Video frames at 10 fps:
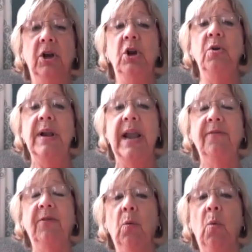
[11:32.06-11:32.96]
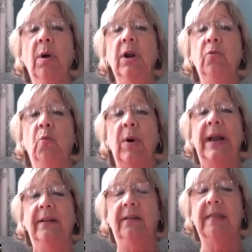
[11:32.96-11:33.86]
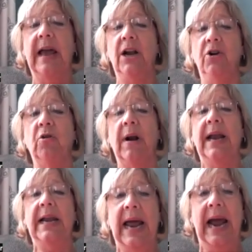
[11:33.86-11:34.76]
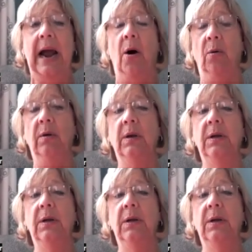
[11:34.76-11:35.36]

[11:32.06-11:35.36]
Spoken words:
You never want to rinse that drain out